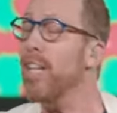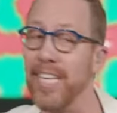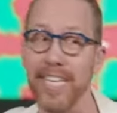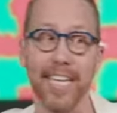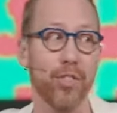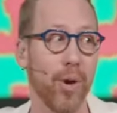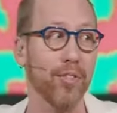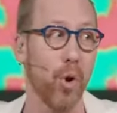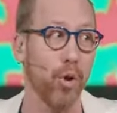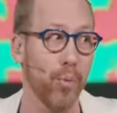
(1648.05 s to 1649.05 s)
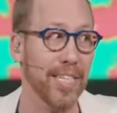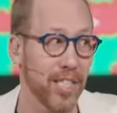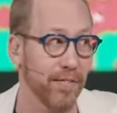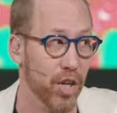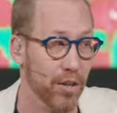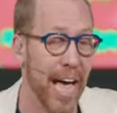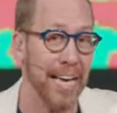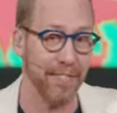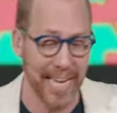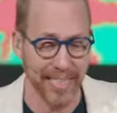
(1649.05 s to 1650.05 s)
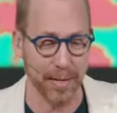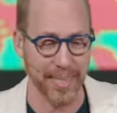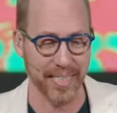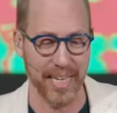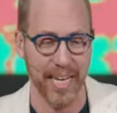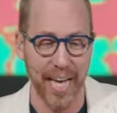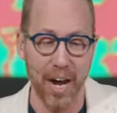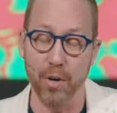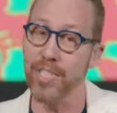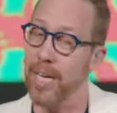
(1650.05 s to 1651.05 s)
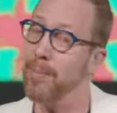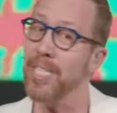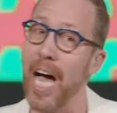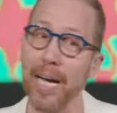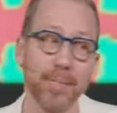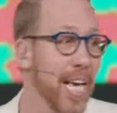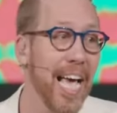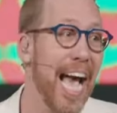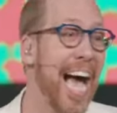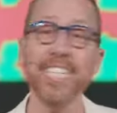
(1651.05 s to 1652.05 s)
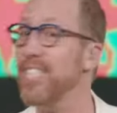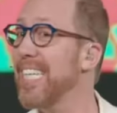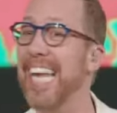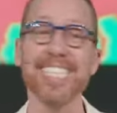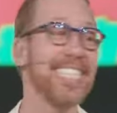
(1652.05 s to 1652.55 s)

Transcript: healing throughout the whole rest of your life intimacy. Or sometimes, actually, it has